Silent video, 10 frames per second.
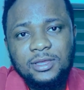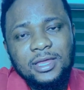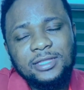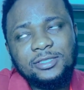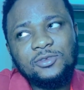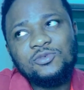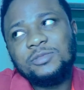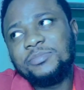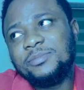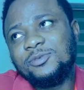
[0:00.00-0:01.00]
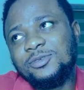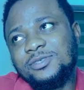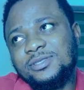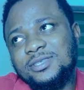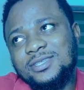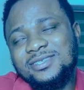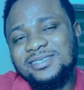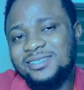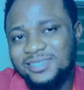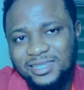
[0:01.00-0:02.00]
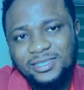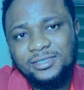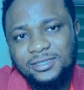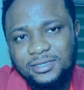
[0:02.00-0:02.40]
I think what people just need is change.